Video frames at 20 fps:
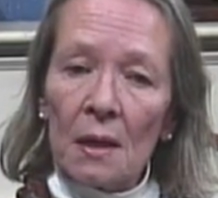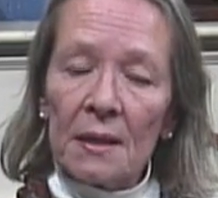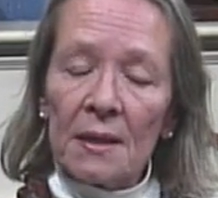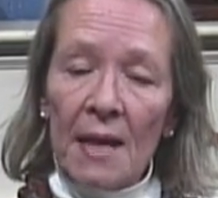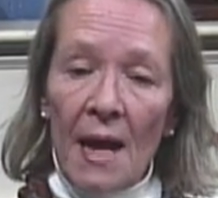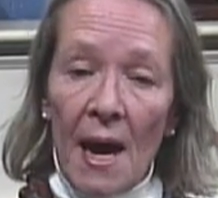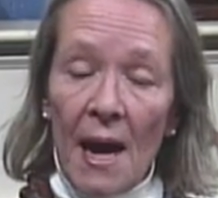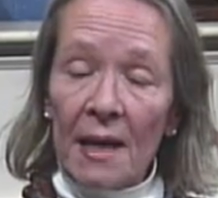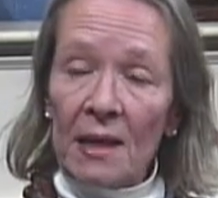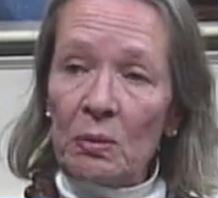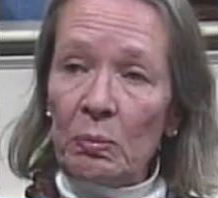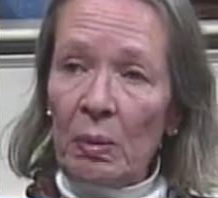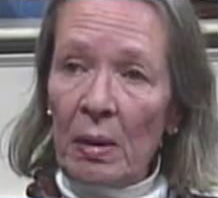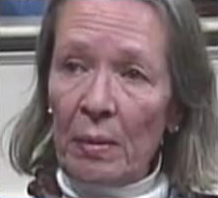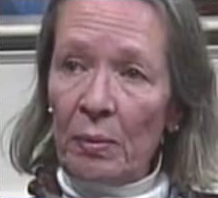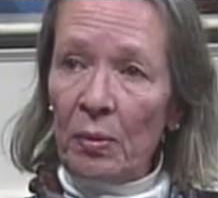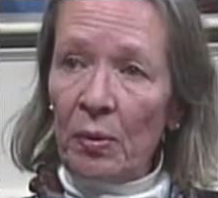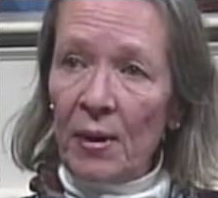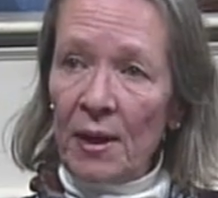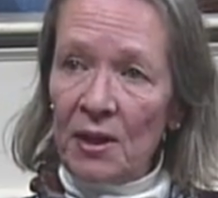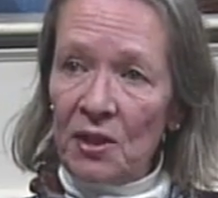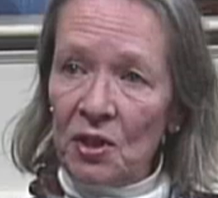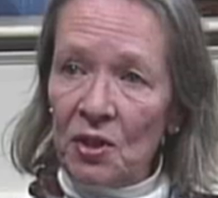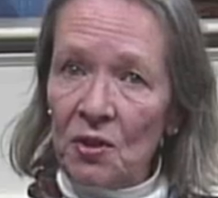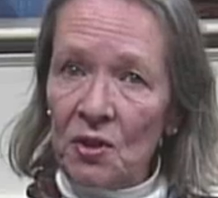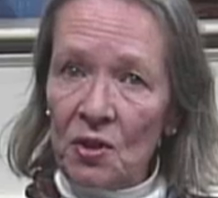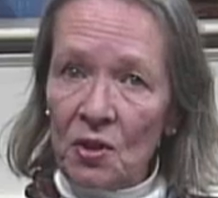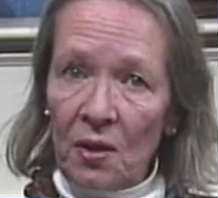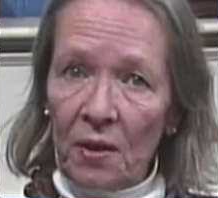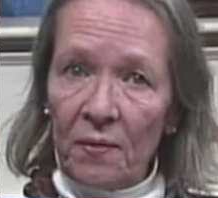tax preparation
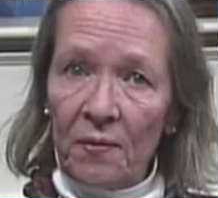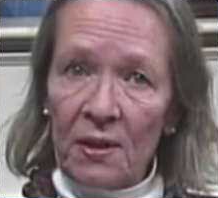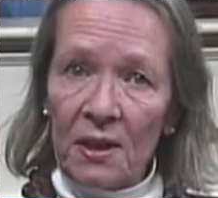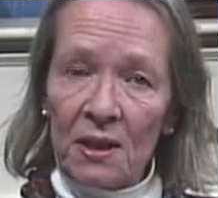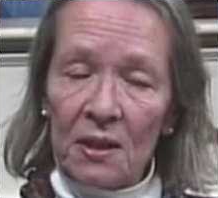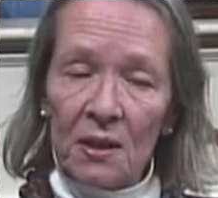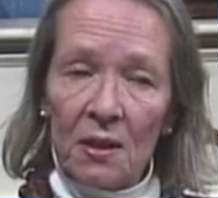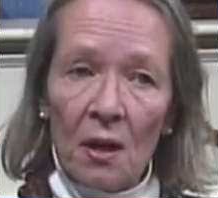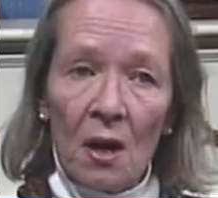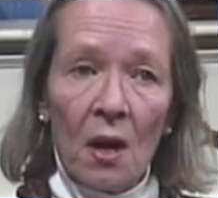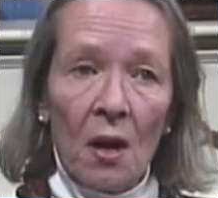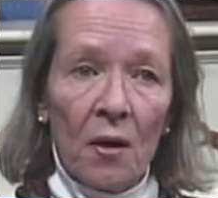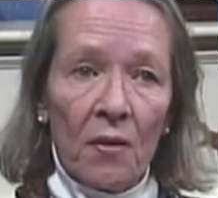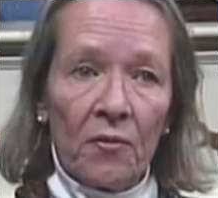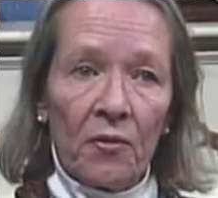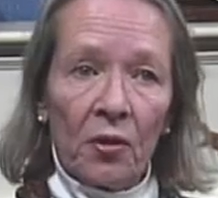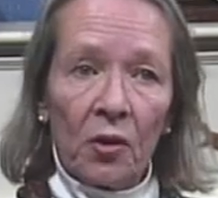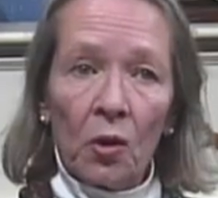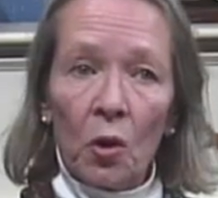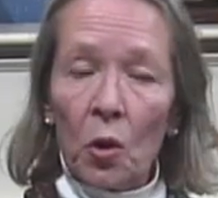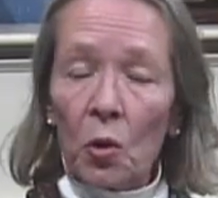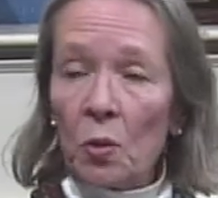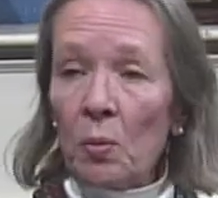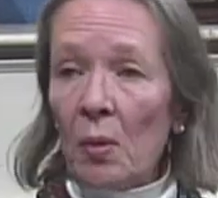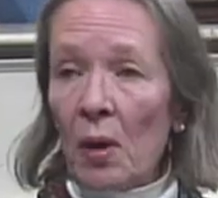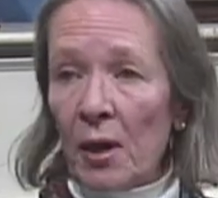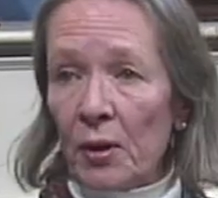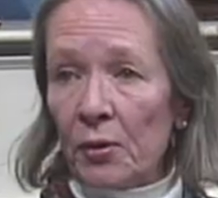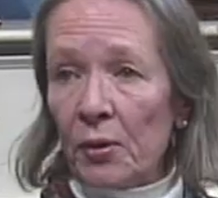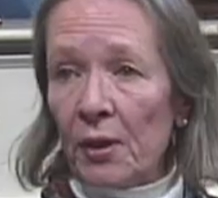service for low to
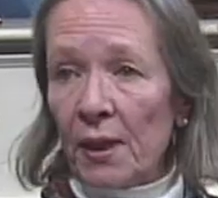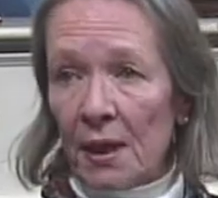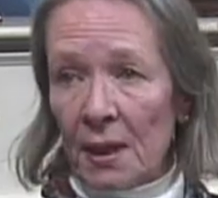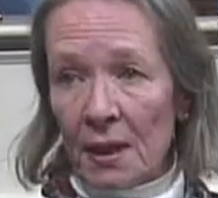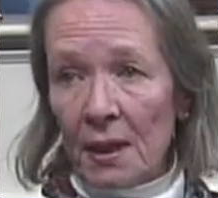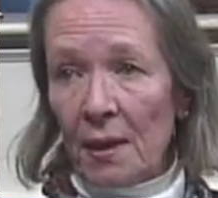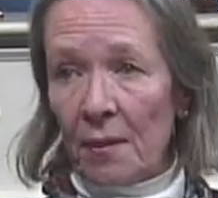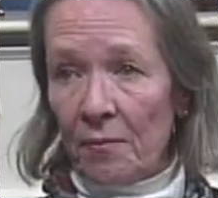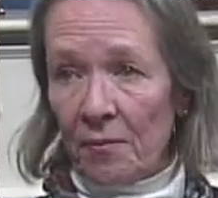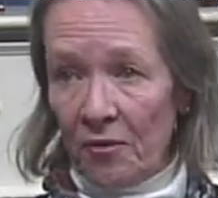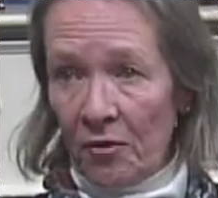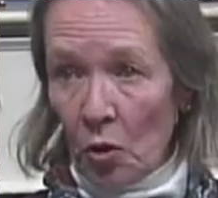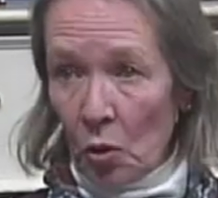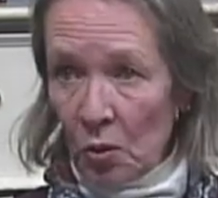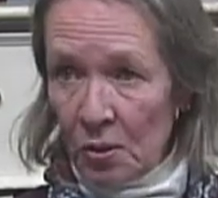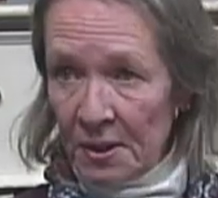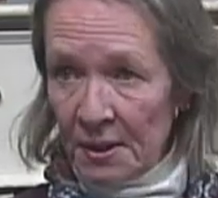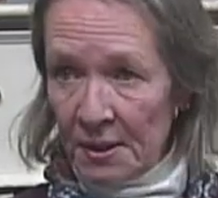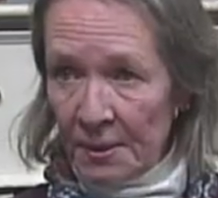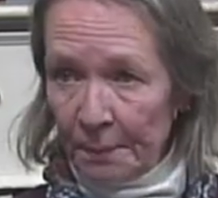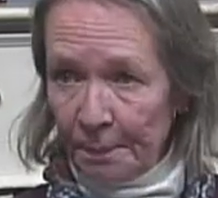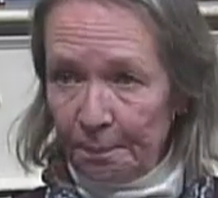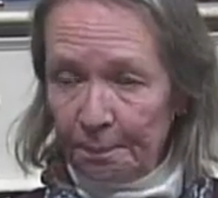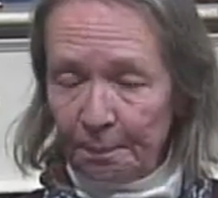moderate income folks.